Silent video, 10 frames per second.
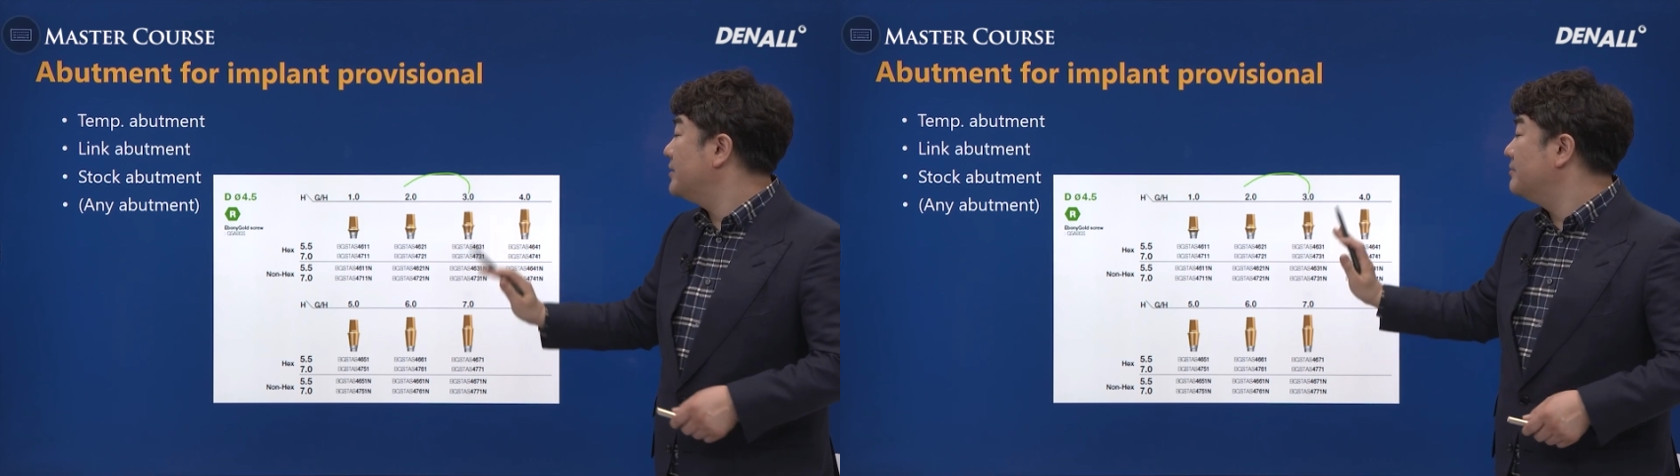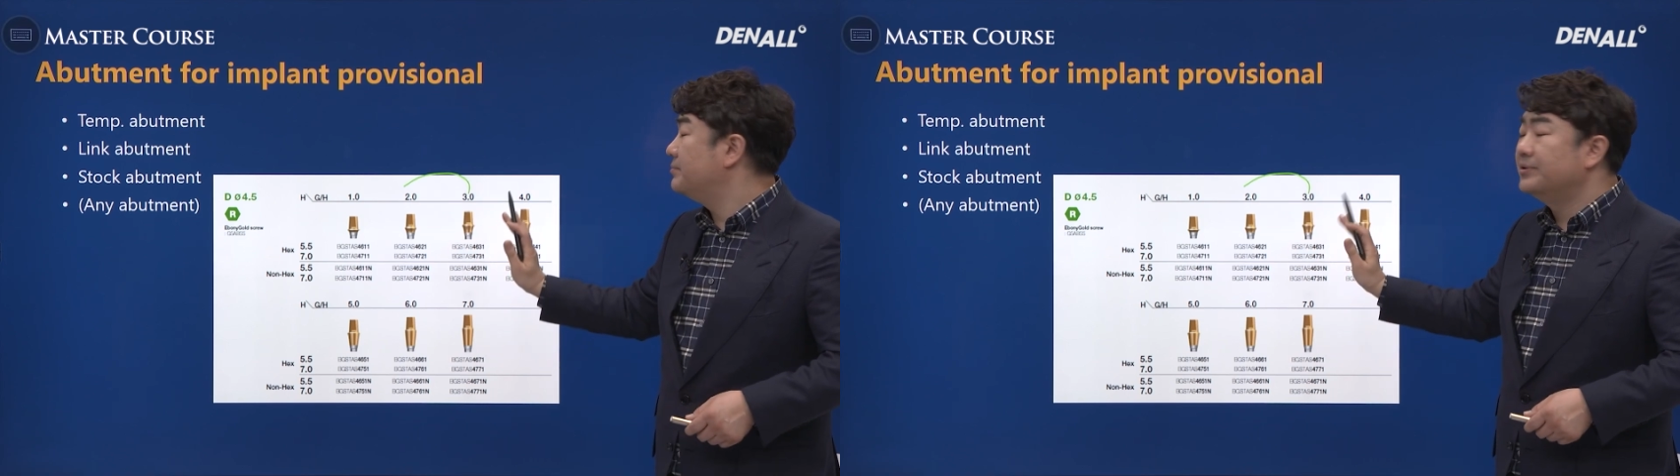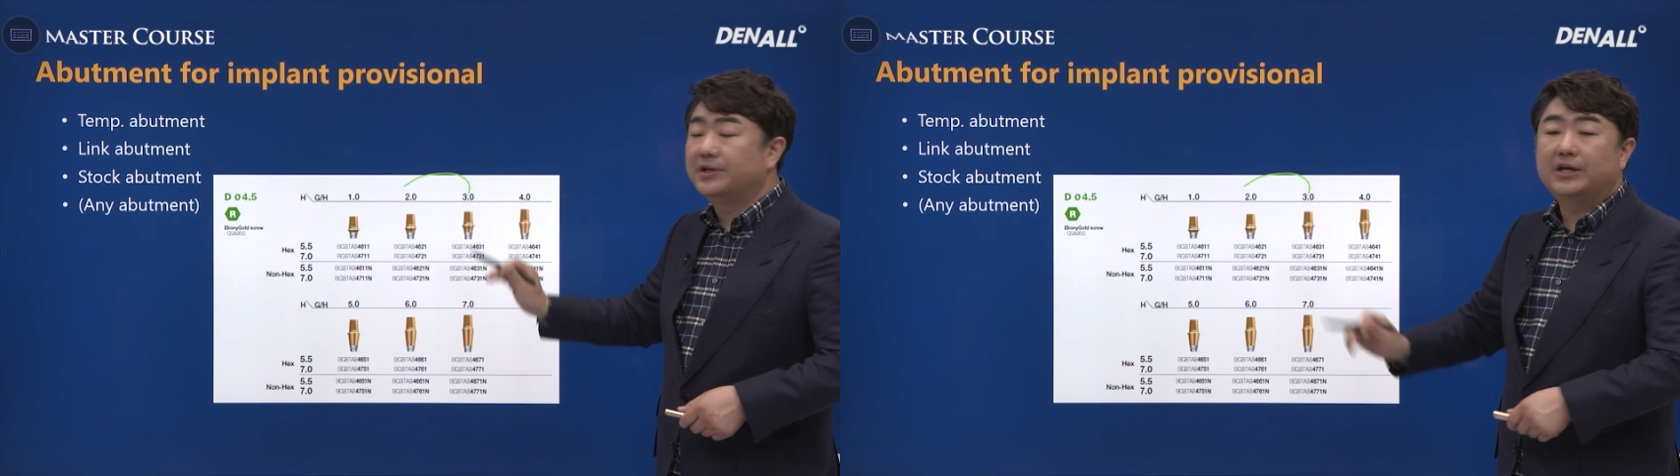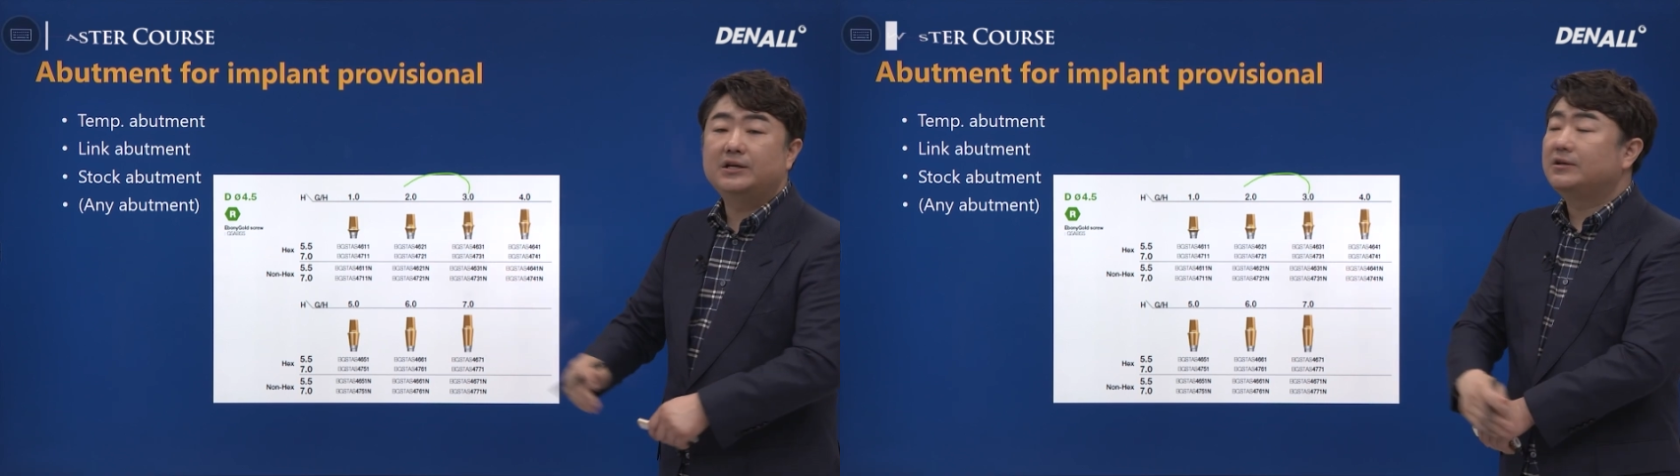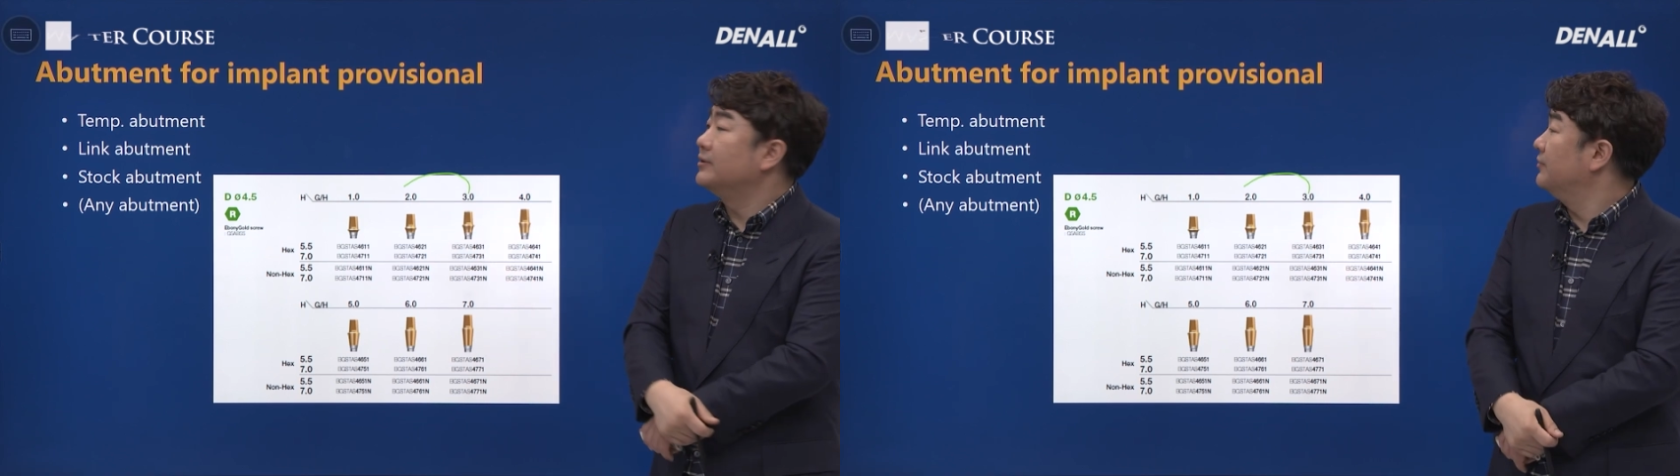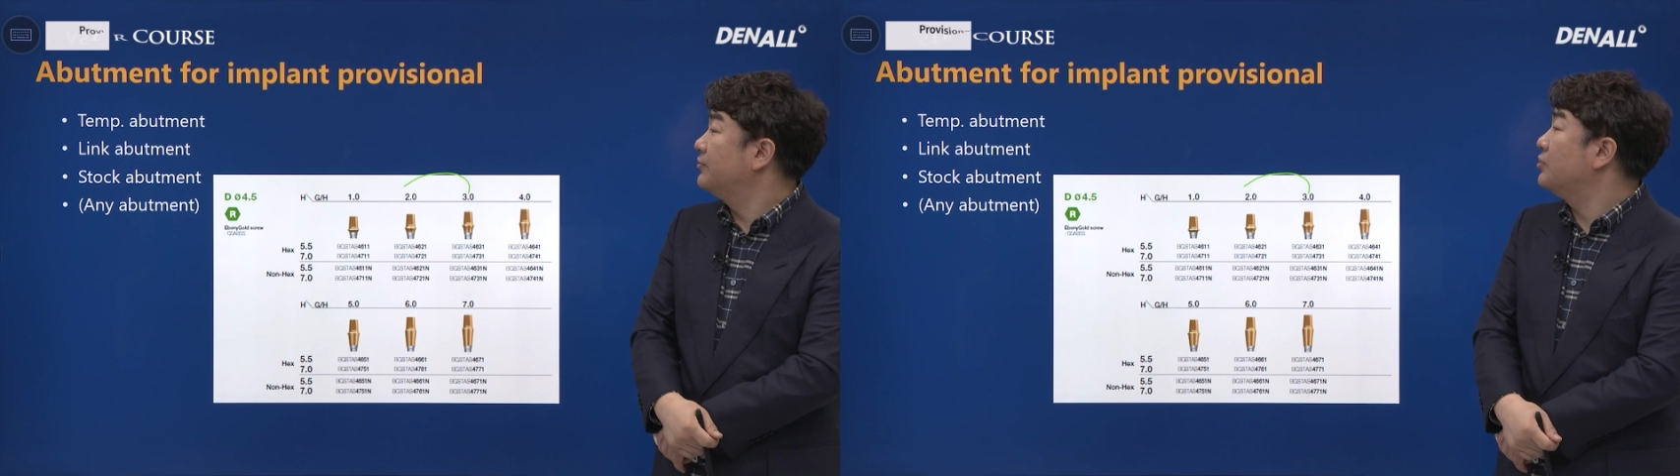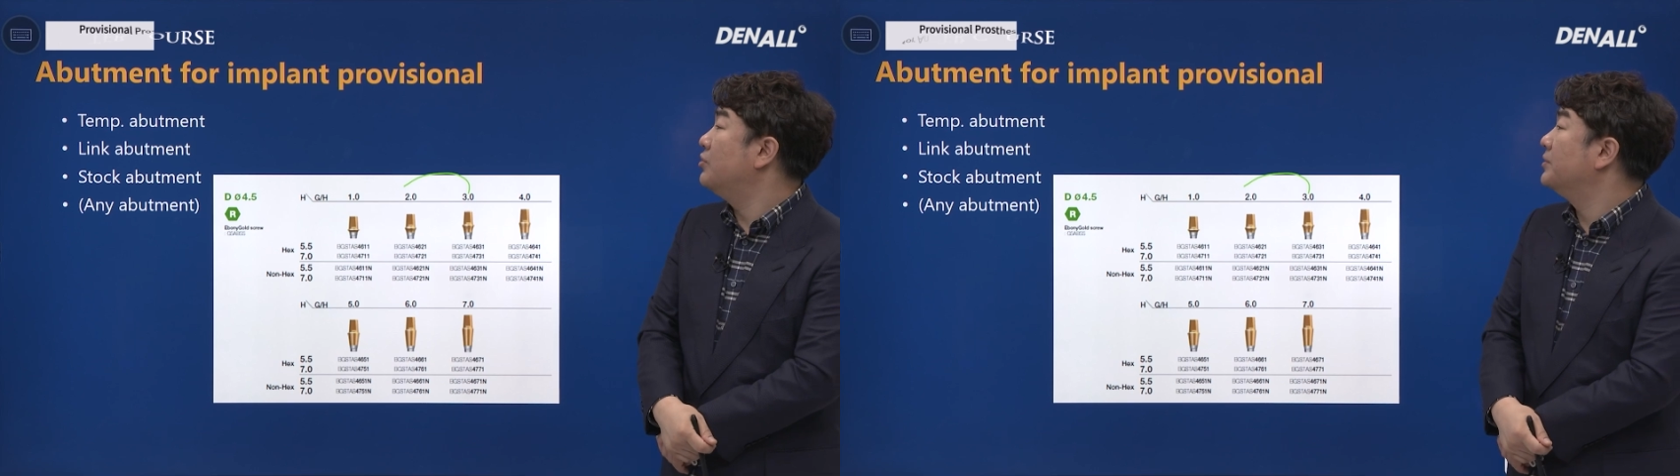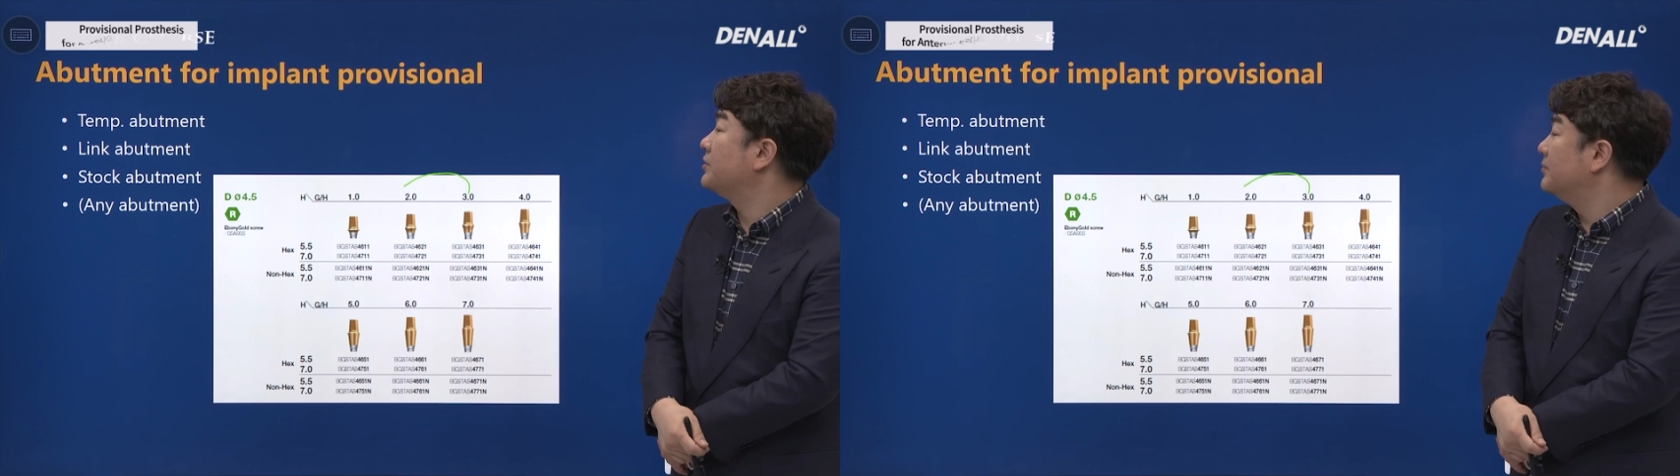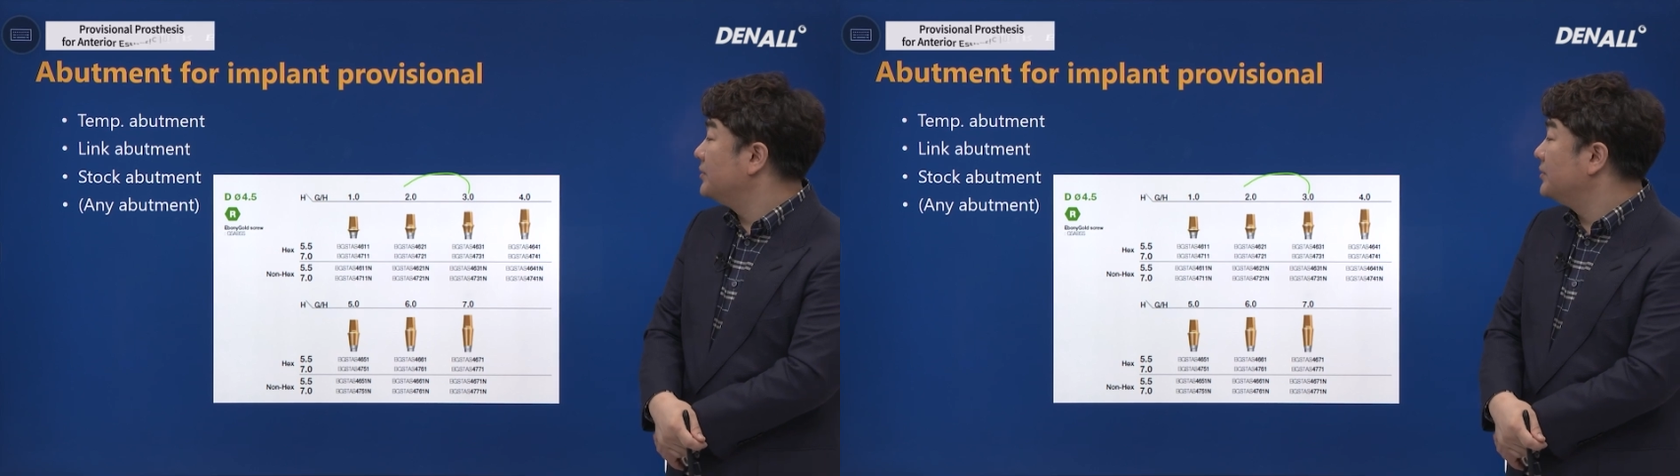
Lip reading: not significant